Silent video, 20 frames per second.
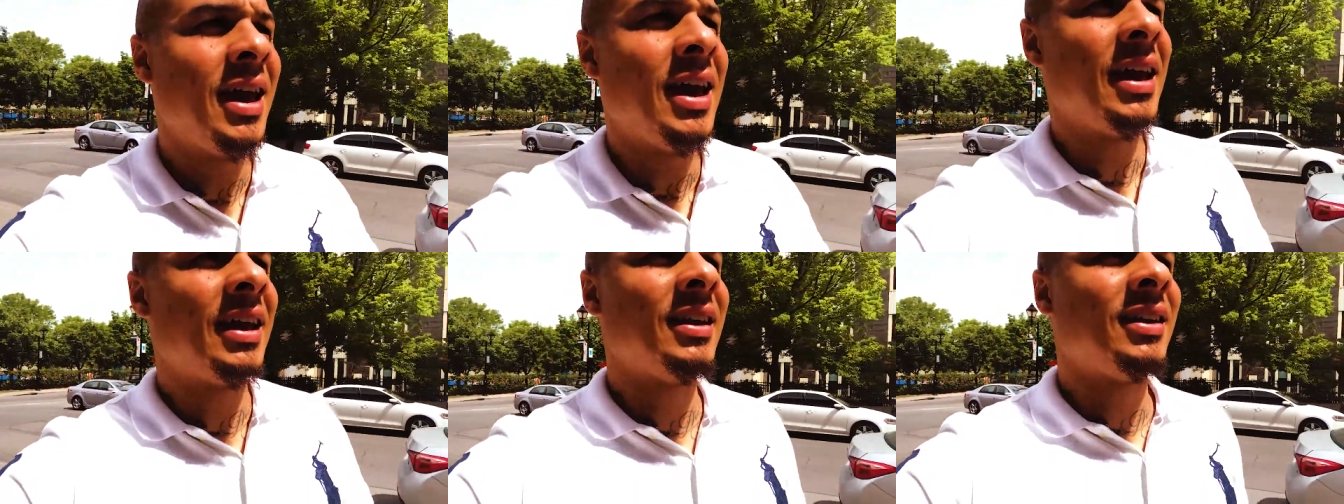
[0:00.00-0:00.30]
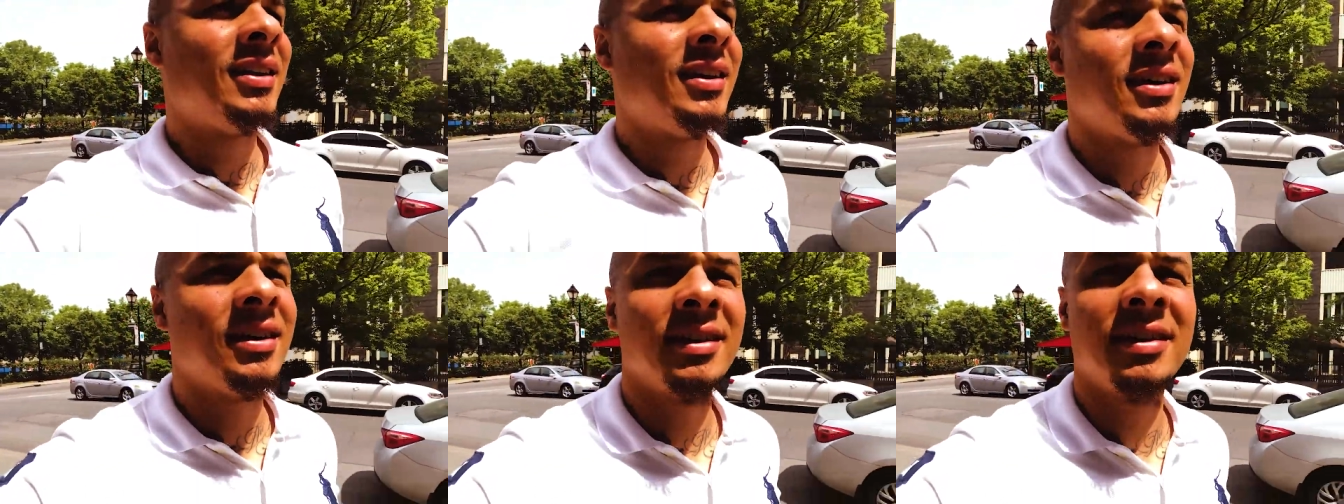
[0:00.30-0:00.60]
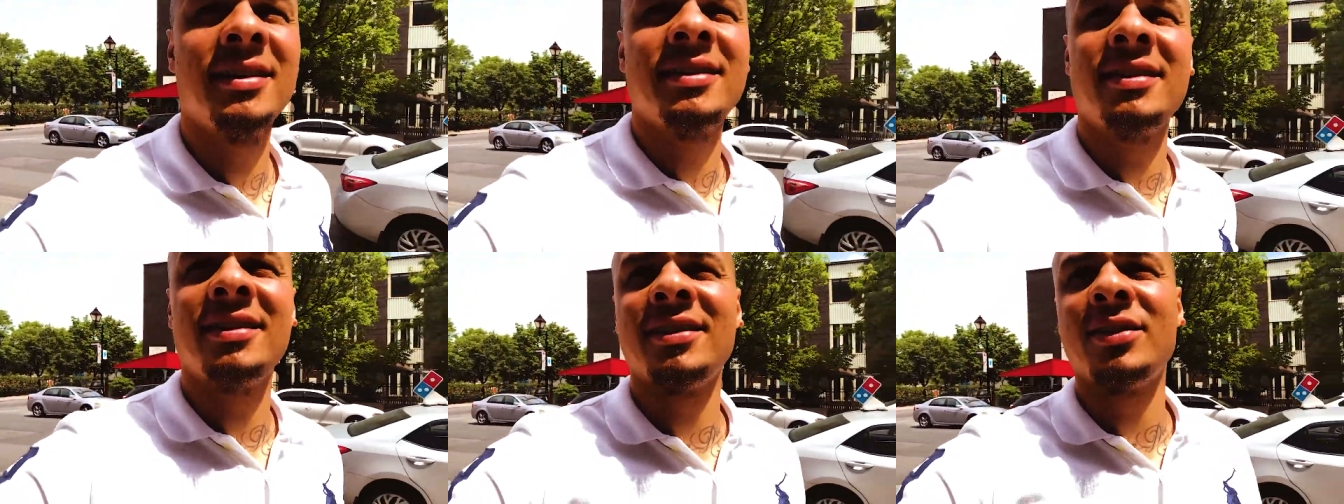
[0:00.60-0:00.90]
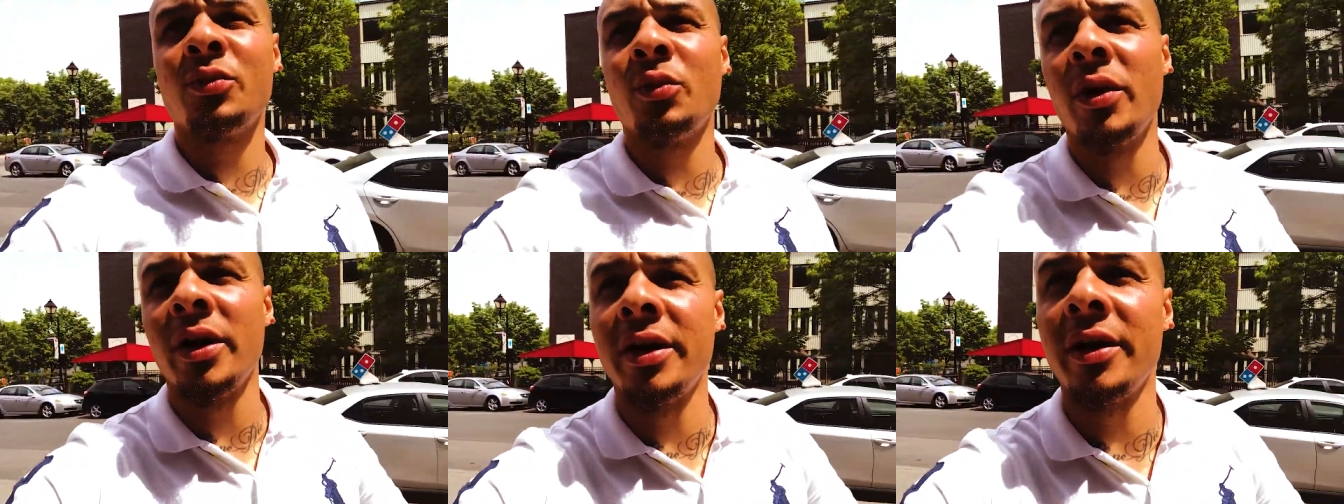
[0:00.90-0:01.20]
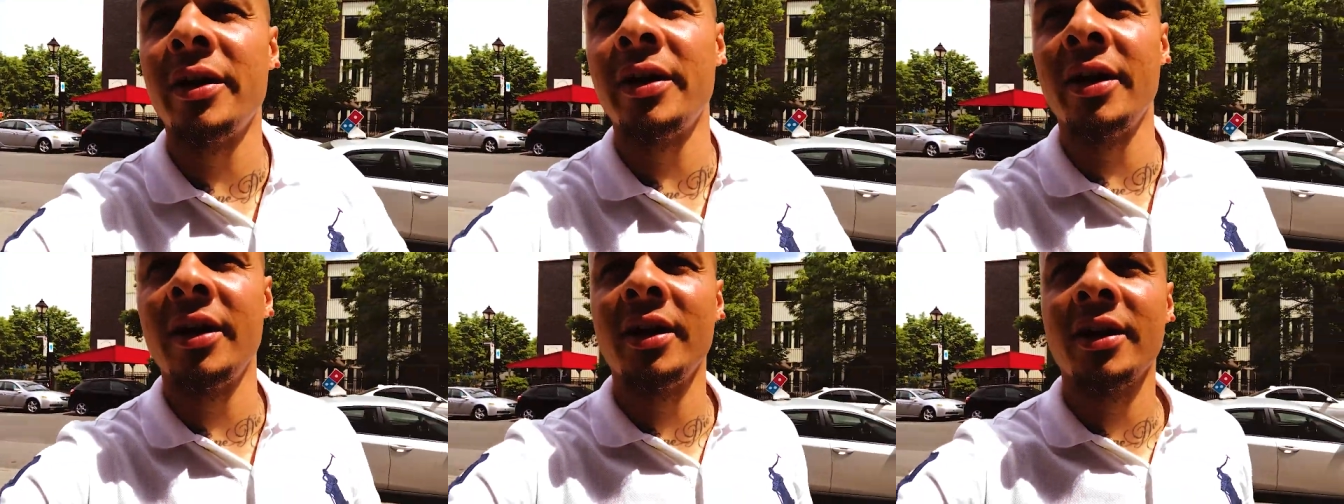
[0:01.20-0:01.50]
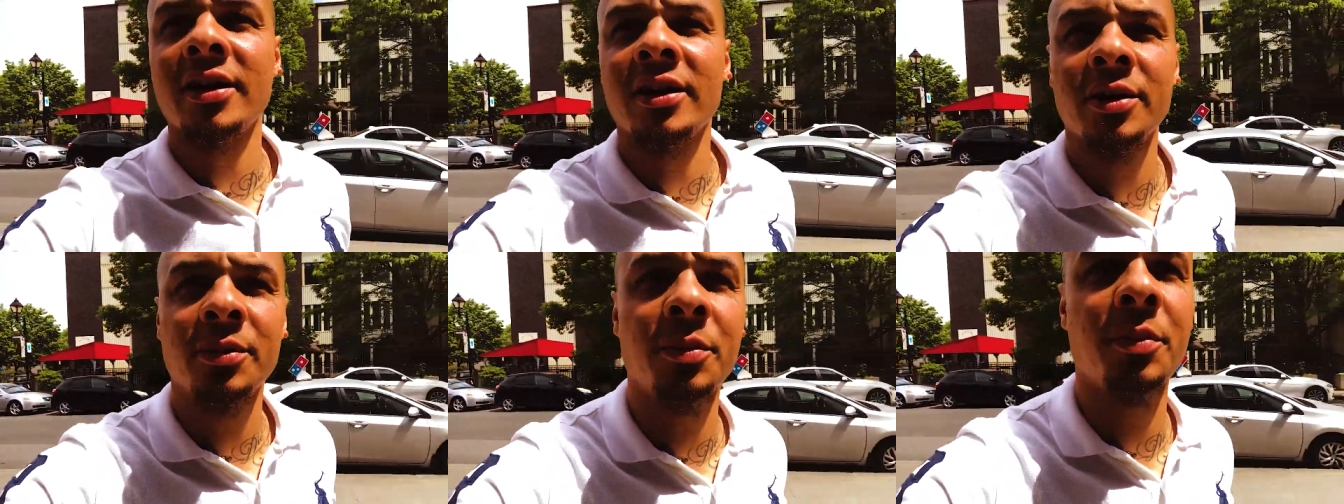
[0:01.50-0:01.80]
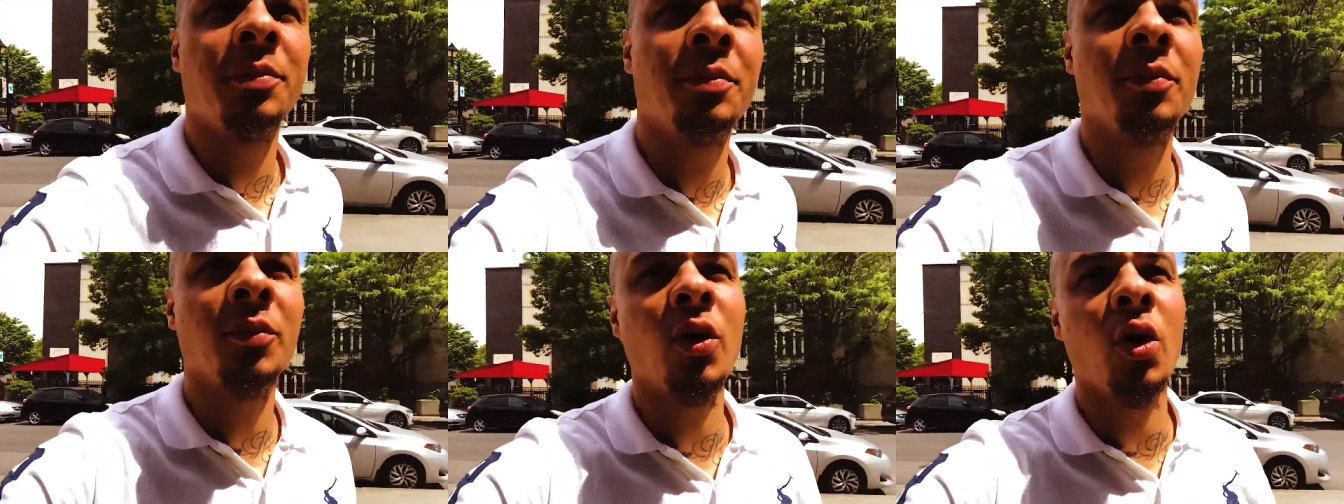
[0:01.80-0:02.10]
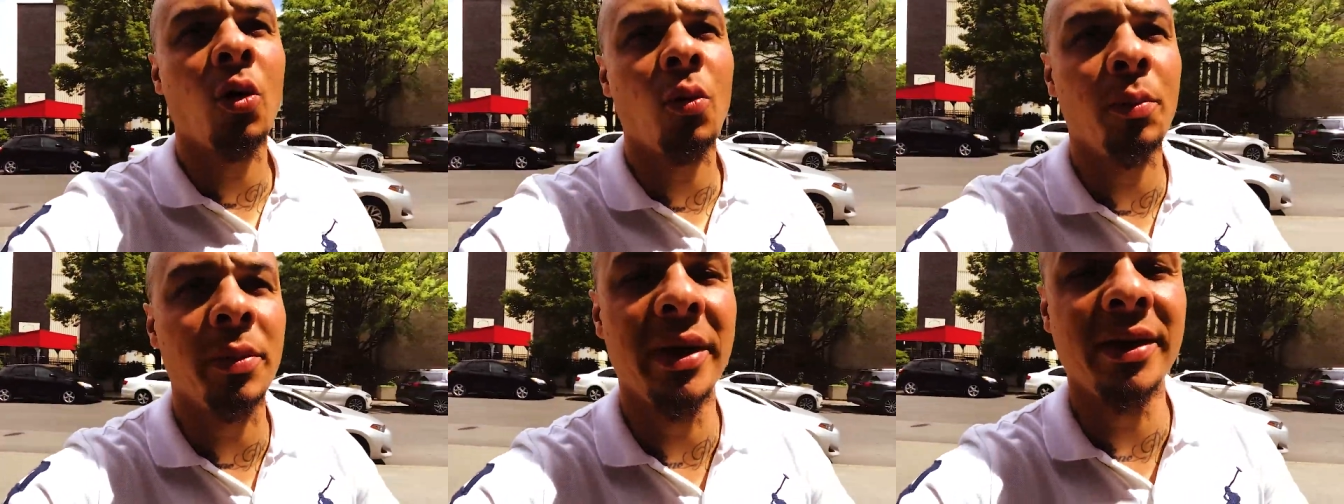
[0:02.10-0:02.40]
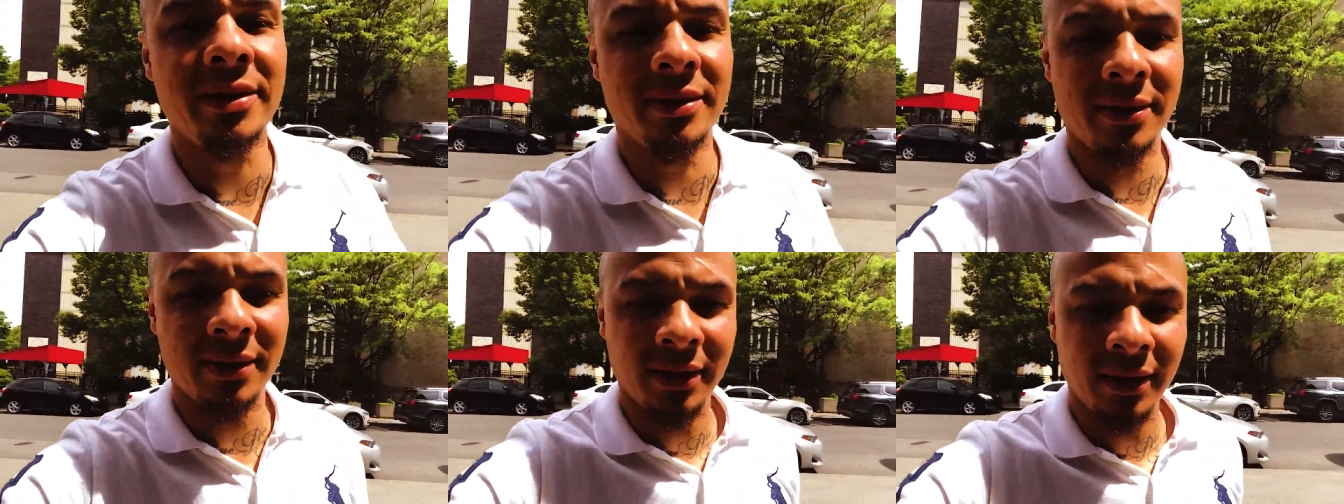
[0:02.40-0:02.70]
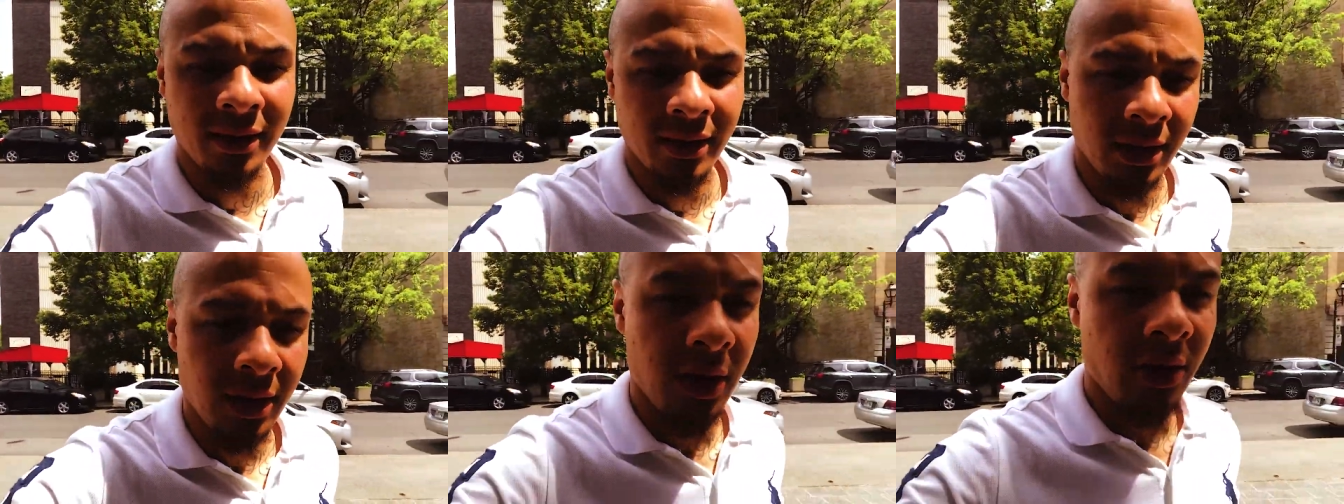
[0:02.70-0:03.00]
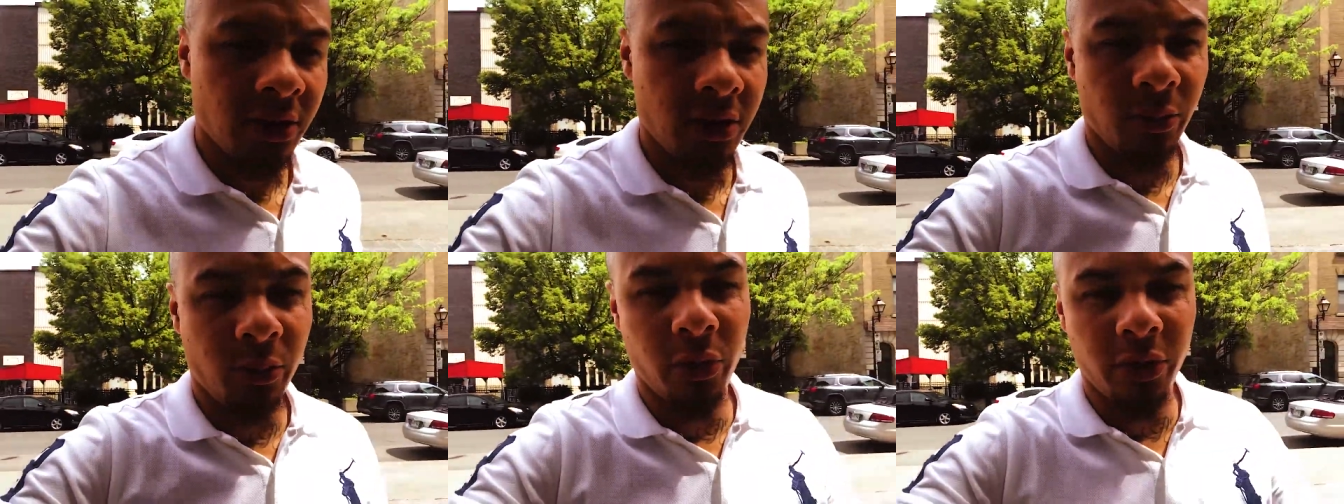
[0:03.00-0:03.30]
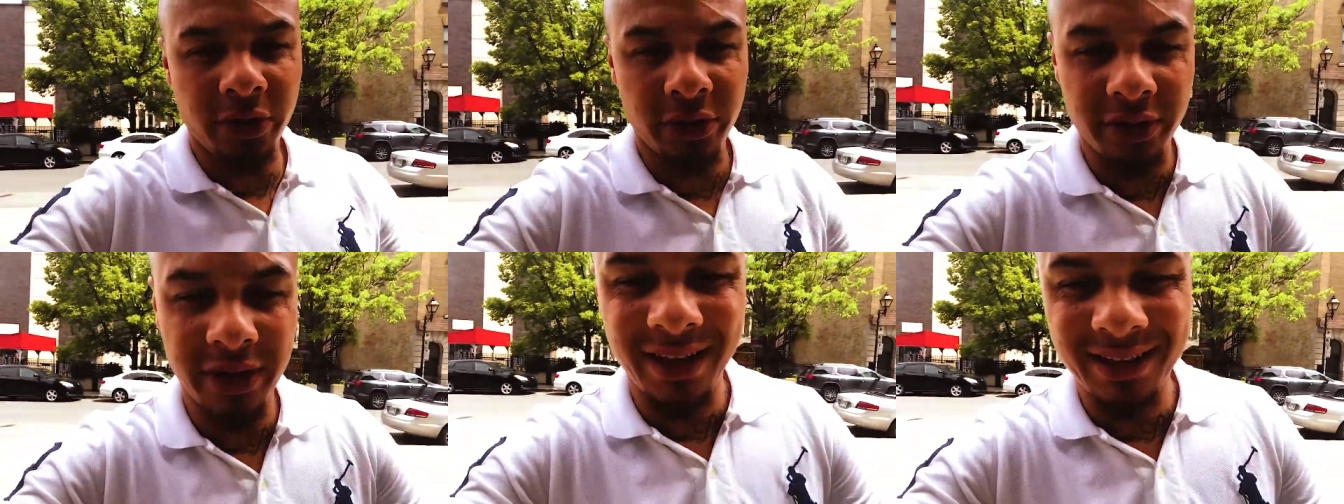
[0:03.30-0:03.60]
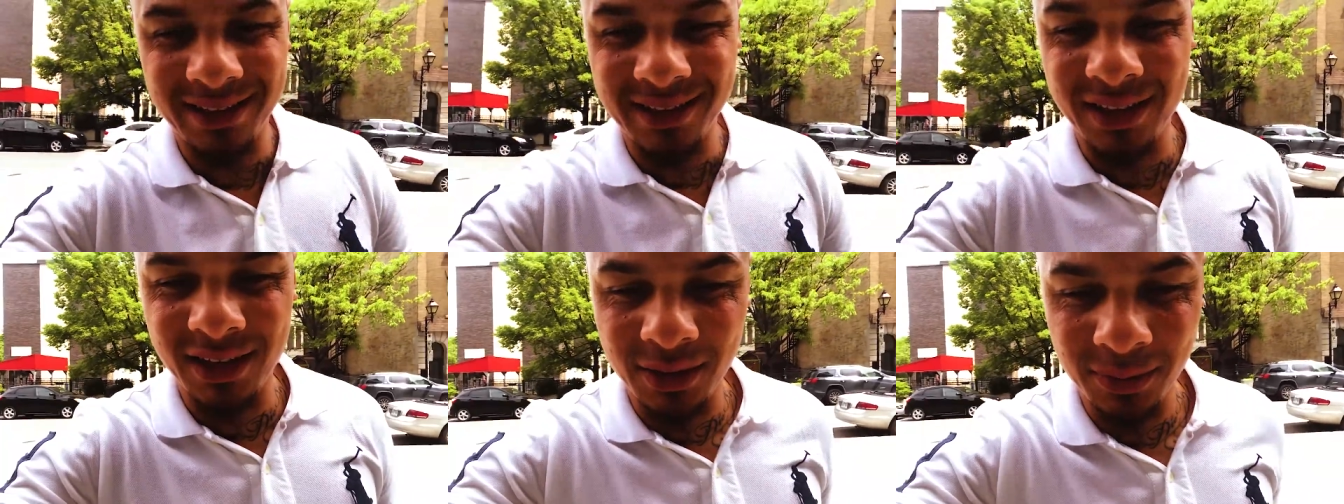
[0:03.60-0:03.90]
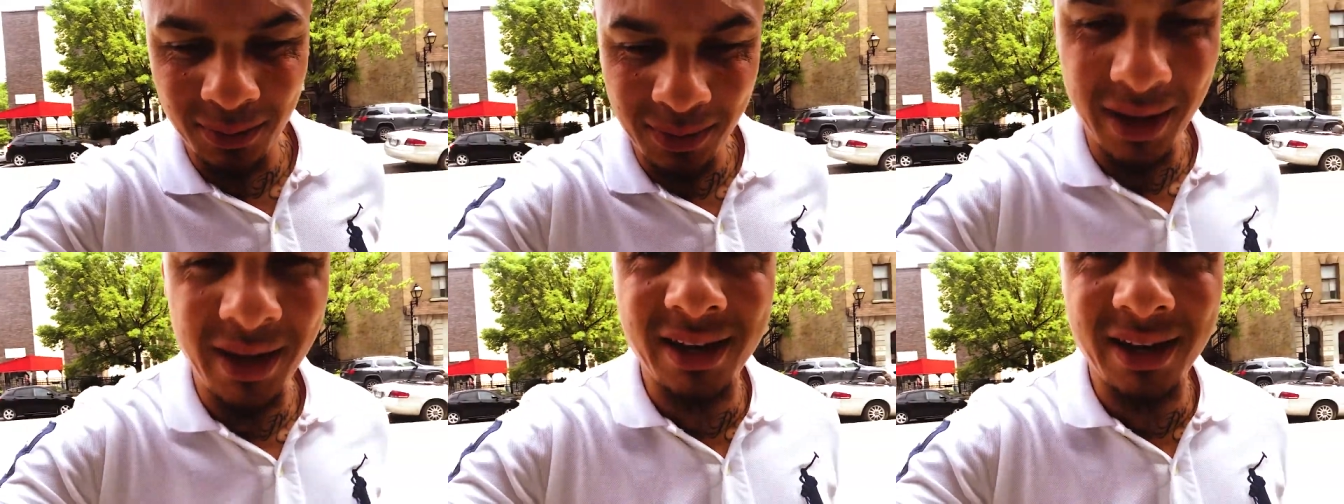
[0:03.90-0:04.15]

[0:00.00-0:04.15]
and uh, this is where I'm gonna go meet the brother Nazim.